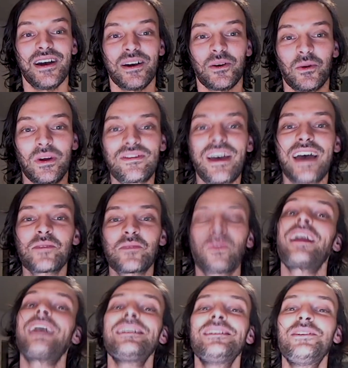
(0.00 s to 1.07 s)
We've got a
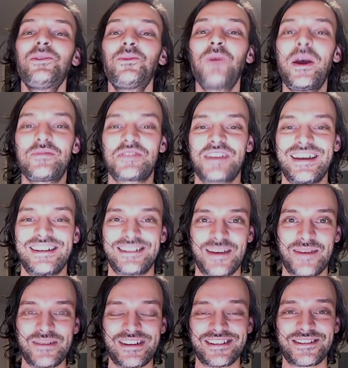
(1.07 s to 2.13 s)
brand new website
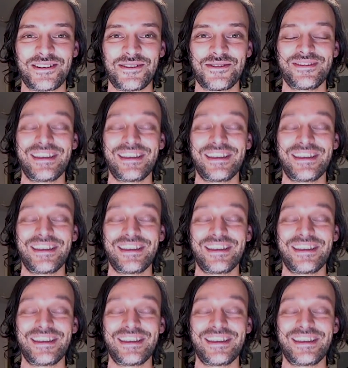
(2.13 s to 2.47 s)
coming soon.